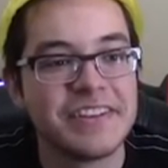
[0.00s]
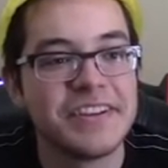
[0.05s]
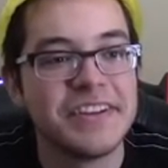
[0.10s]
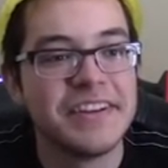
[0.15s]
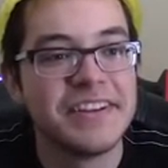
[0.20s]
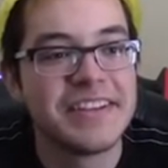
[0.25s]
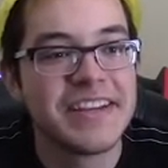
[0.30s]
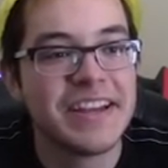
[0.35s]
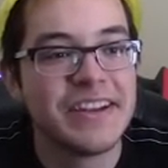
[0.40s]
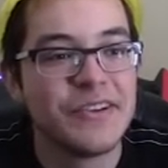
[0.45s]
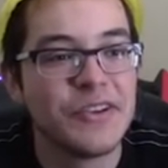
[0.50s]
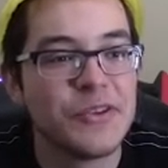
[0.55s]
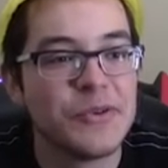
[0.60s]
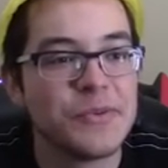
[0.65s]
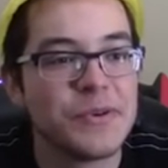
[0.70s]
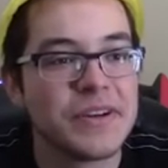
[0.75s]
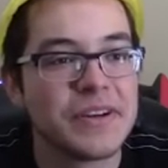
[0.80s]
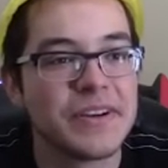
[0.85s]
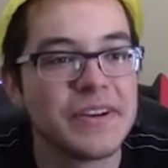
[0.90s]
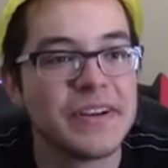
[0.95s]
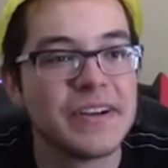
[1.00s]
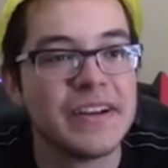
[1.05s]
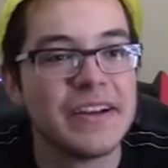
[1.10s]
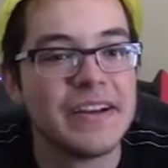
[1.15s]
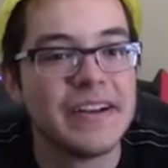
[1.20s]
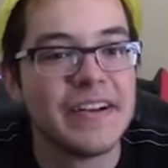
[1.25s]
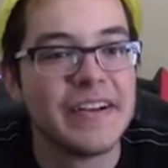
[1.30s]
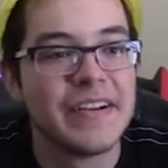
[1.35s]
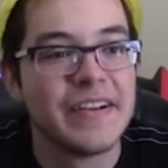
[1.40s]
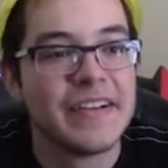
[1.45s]
to Nintendo, the Wigger.
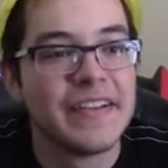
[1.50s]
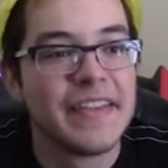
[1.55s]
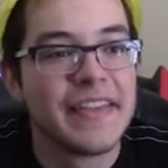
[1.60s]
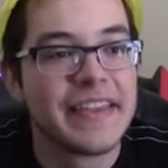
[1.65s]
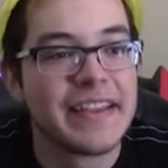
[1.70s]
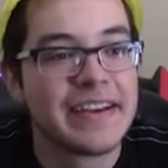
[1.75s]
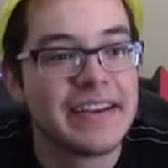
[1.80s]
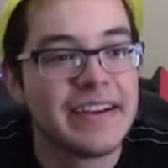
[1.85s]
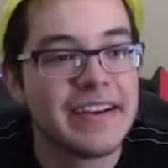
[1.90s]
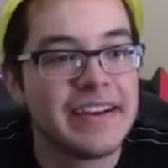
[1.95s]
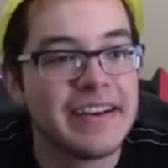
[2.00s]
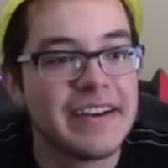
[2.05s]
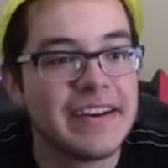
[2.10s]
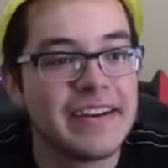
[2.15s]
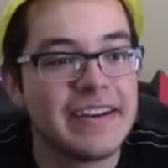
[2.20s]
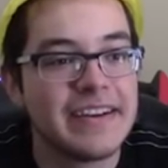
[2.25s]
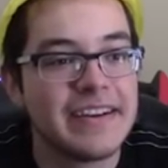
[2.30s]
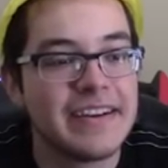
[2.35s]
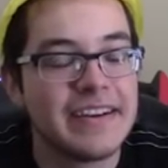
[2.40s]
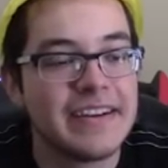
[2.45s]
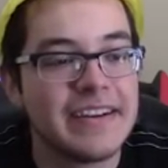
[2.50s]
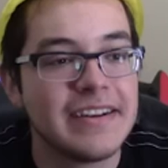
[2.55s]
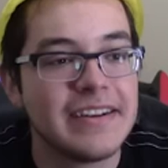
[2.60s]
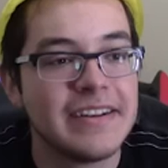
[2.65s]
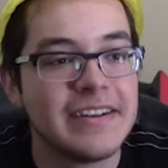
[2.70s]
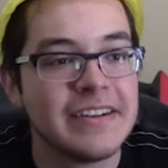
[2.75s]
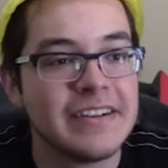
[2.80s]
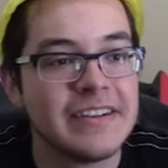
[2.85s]
Uh...